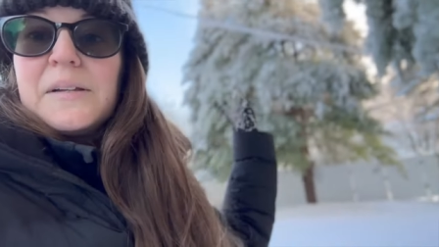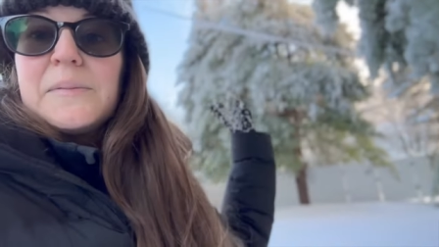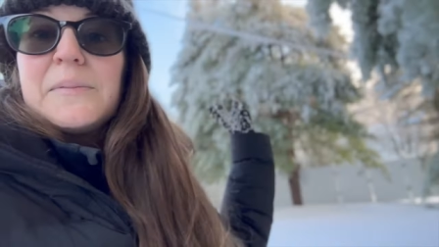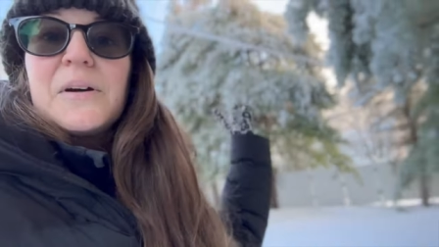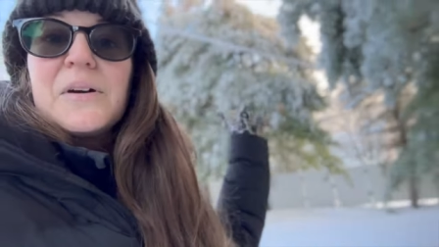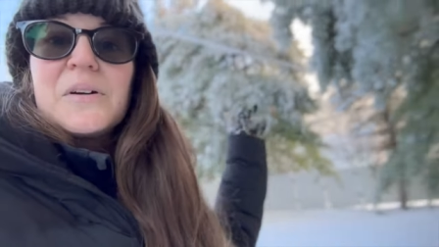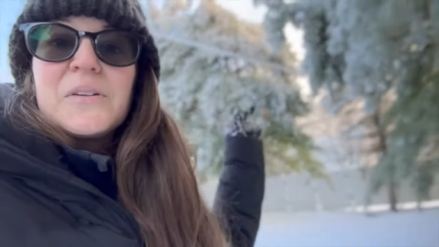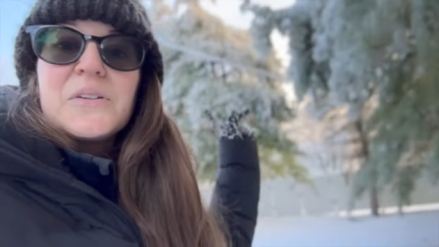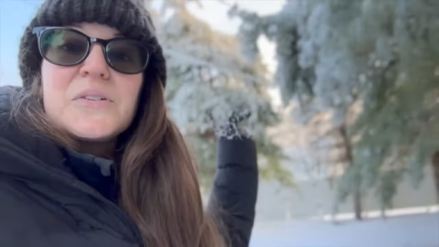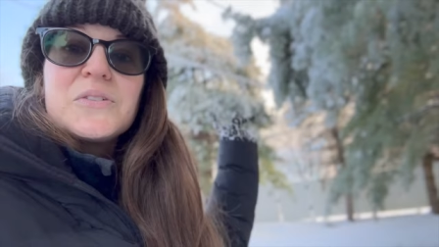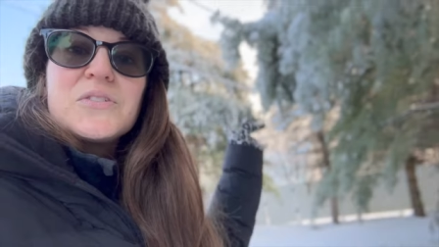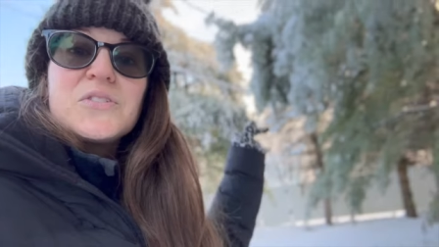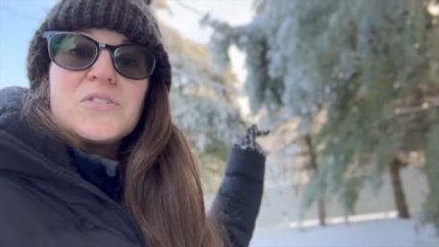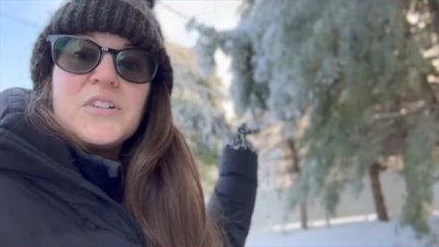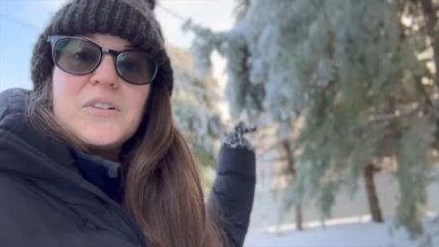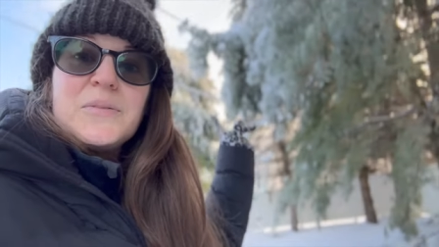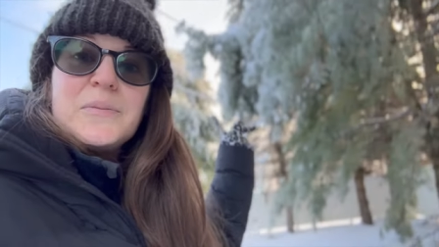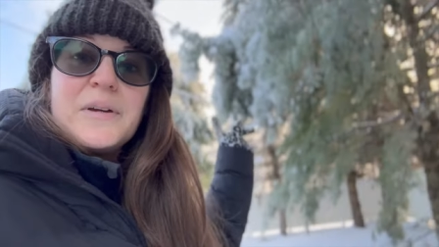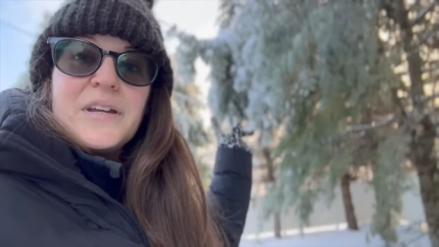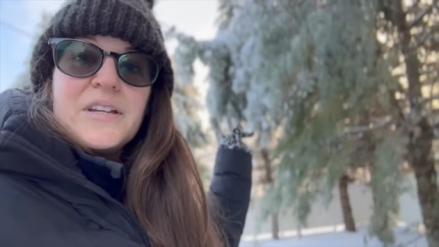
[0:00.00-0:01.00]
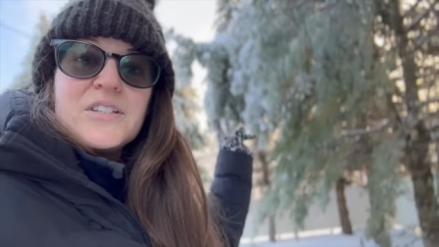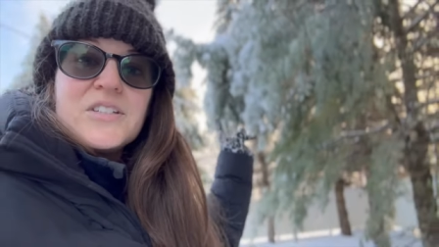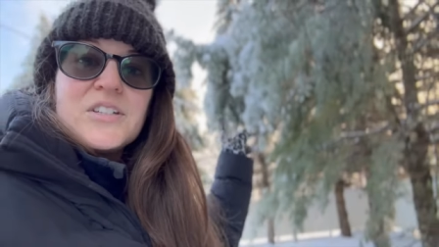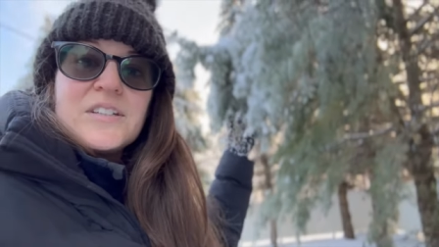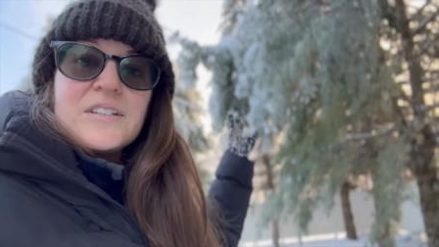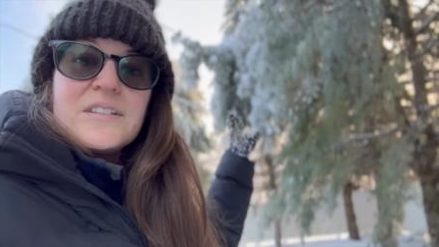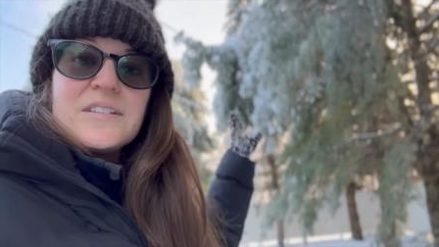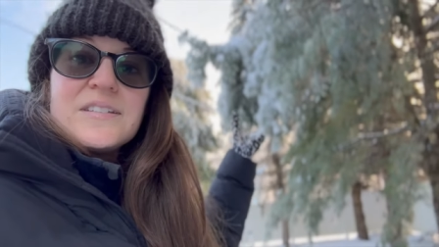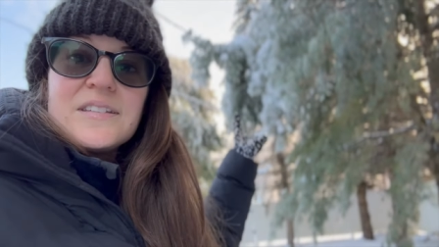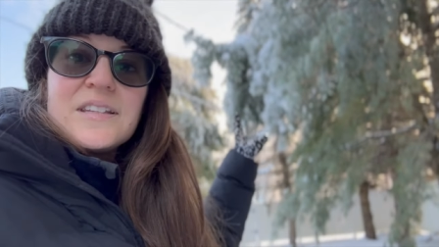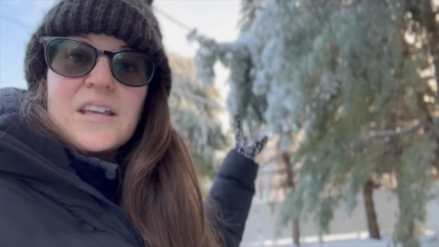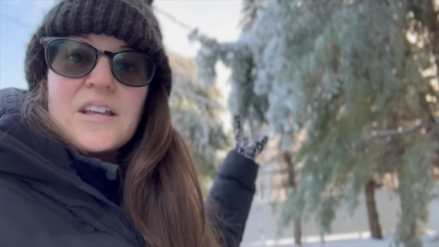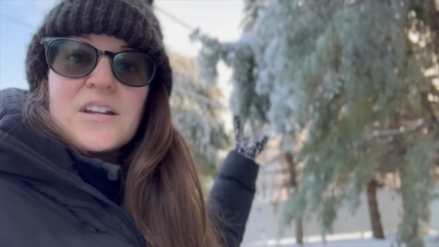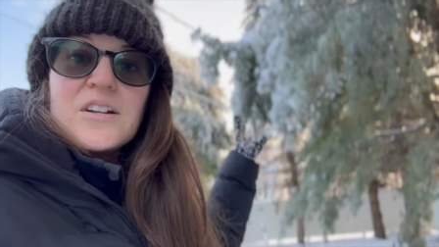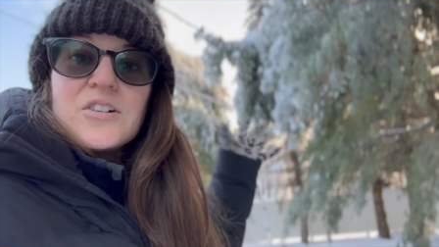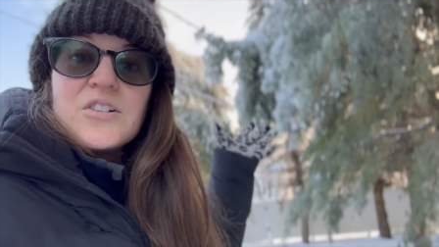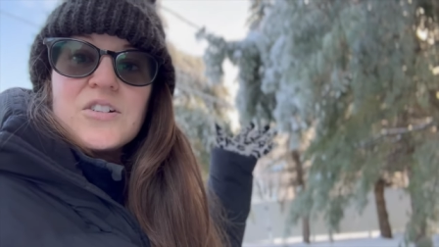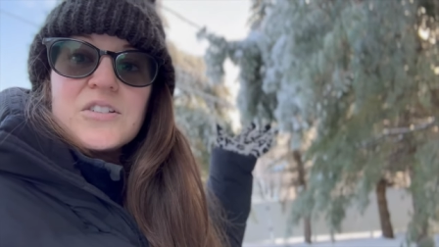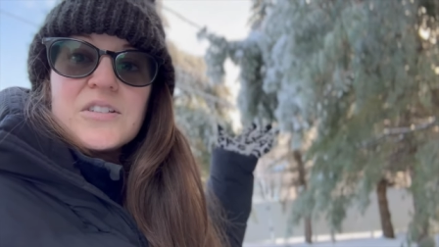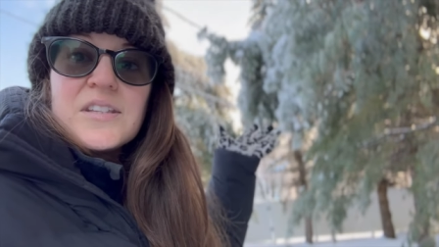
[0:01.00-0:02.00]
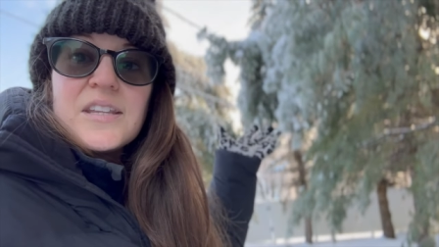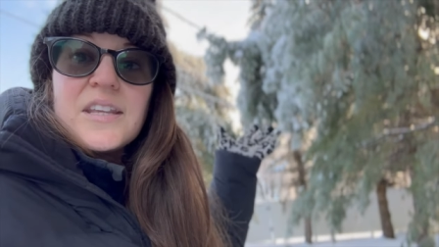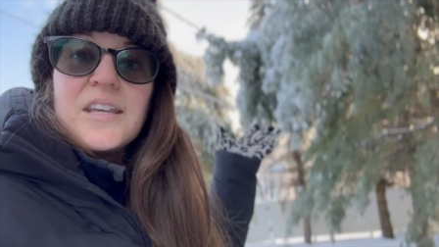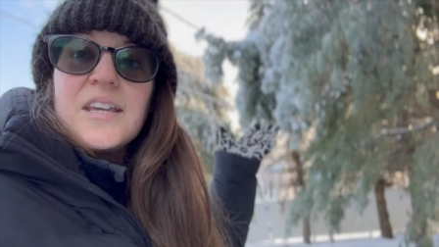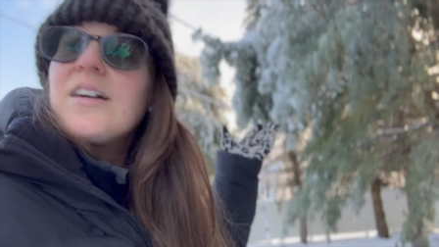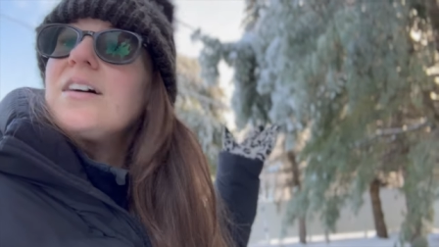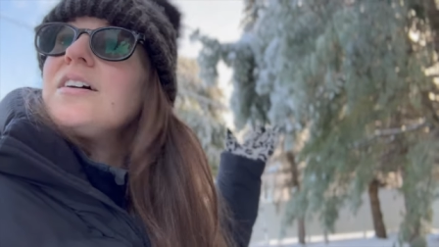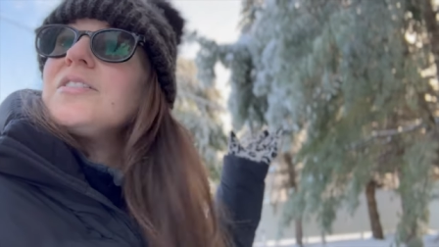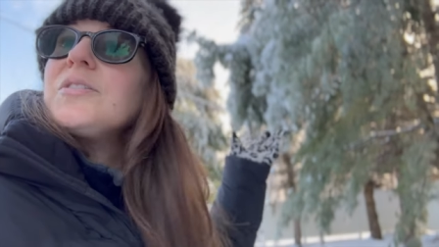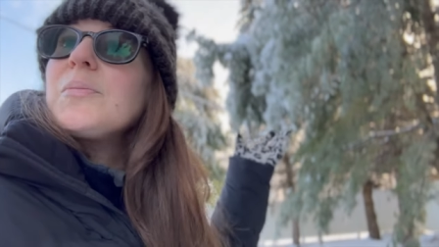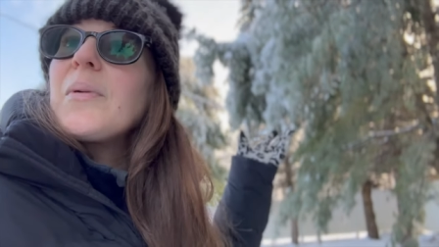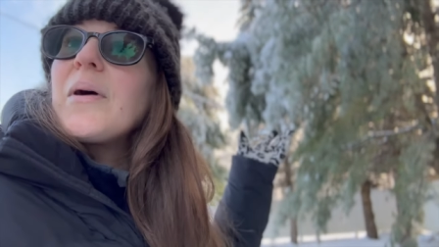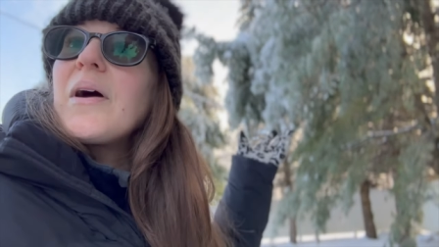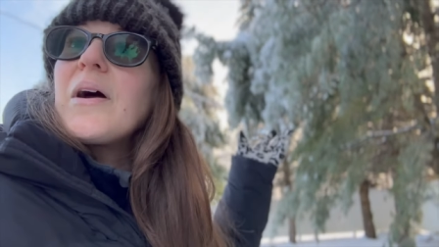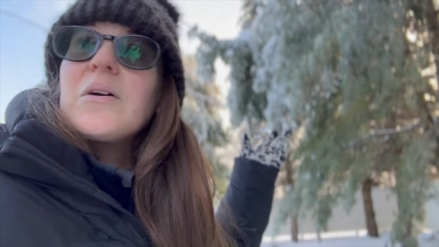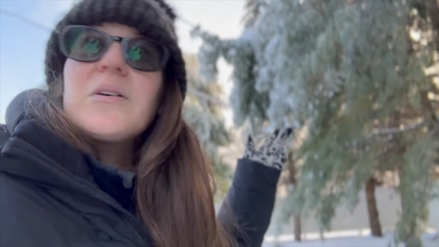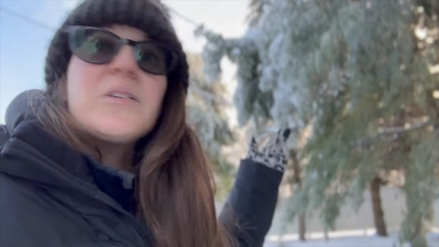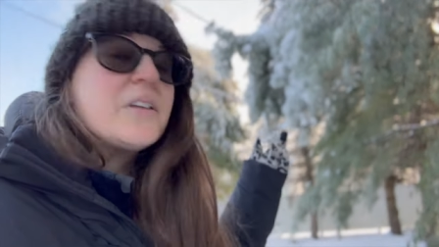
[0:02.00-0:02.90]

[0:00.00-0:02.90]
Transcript: about those tree branches that are just laying on the power